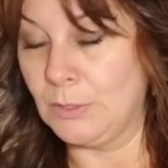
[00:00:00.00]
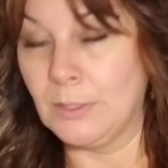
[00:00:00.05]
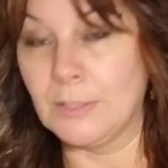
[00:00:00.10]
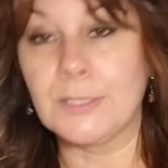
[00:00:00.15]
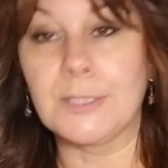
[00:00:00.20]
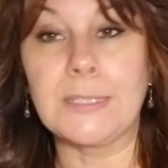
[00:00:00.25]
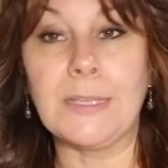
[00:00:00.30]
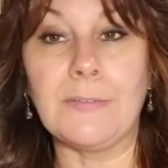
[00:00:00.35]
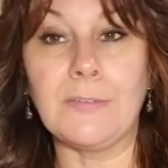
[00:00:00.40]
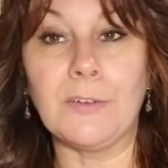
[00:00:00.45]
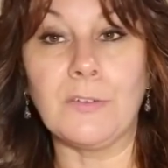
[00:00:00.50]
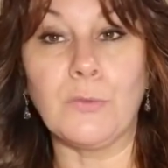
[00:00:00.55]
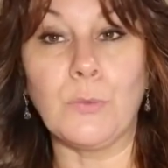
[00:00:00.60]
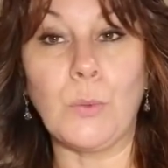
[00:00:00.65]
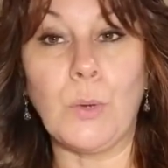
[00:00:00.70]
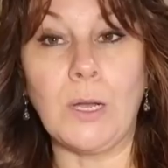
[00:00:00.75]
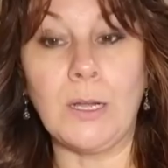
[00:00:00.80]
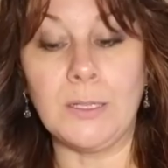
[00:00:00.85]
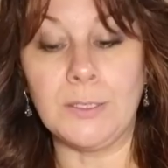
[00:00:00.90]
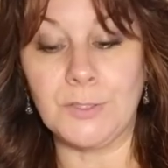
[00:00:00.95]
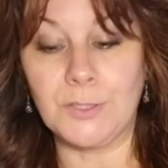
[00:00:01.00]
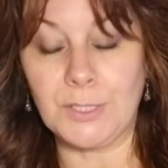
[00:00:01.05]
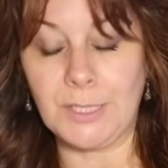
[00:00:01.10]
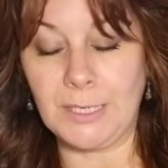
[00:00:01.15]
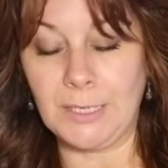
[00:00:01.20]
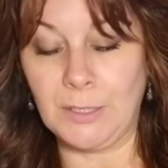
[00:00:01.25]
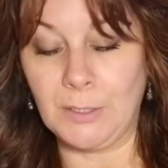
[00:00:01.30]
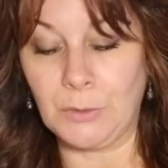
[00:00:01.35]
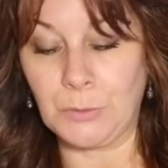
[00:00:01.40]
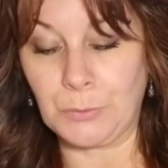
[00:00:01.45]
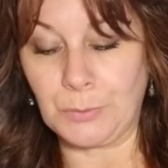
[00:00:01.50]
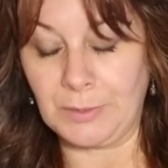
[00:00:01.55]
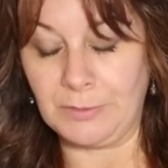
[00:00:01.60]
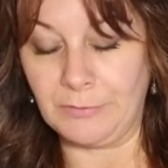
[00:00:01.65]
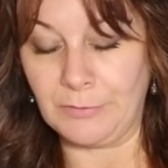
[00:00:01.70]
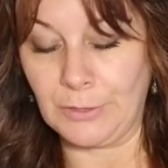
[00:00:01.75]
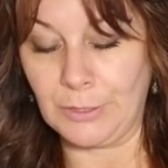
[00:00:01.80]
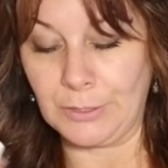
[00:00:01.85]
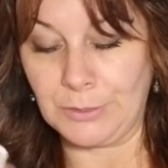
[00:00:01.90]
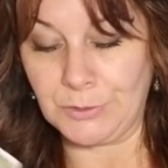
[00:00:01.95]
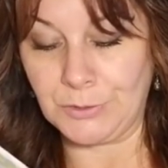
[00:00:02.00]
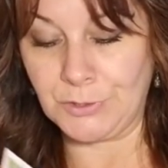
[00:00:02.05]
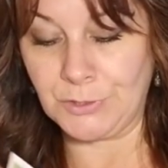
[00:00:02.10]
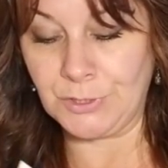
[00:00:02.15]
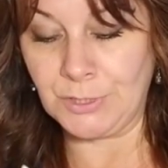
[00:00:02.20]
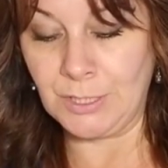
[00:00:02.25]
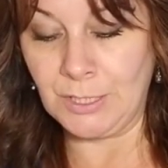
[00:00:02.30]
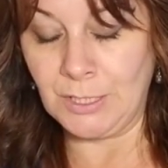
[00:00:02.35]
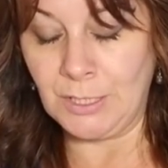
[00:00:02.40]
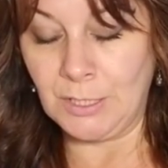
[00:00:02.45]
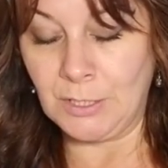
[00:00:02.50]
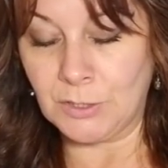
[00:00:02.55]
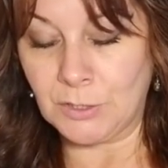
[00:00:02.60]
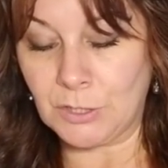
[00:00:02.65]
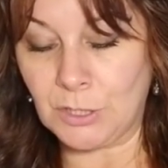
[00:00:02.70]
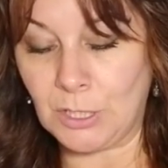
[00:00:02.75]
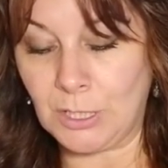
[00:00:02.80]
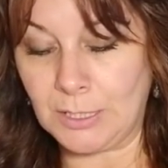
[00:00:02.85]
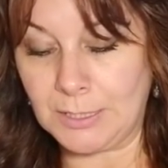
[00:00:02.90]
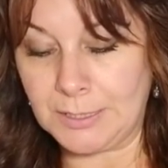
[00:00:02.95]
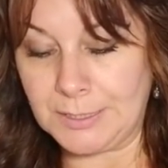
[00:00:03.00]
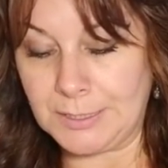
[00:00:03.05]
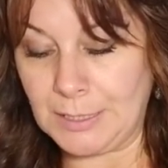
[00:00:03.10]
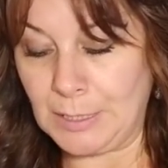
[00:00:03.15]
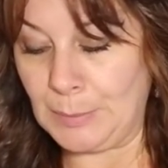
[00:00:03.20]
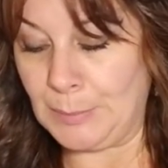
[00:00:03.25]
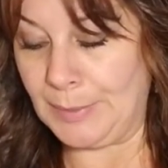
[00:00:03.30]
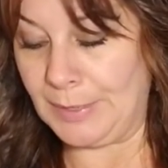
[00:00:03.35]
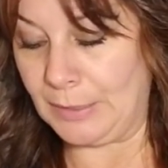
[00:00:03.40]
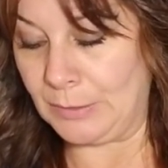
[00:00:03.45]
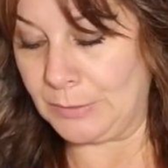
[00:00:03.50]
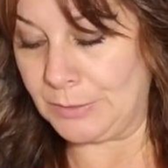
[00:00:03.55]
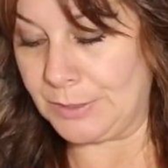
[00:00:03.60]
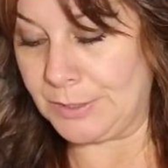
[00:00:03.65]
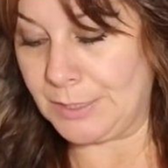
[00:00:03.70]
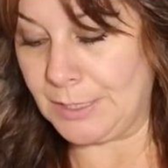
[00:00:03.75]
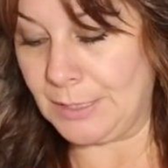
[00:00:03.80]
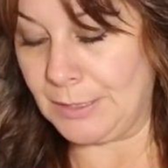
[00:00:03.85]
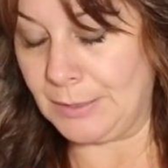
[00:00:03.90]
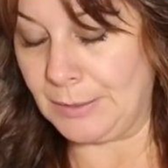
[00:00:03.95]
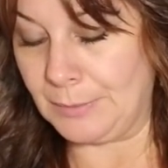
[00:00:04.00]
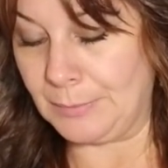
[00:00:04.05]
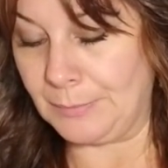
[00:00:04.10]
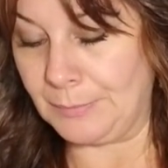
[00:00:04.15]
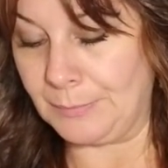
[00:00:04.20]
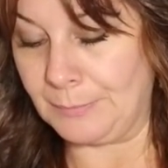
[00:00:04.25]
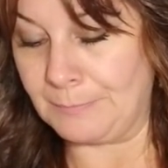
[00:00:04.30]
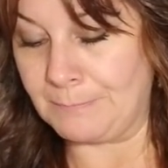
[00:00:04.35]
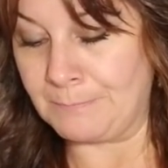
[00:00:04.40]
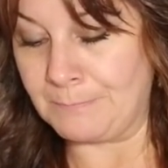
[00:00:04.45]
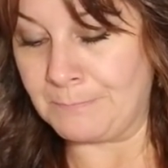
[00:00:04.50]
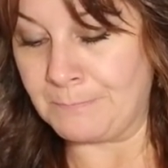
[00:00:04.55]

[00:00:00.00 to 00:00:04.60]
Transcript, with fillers: Seven of Wands in reverse talks about um,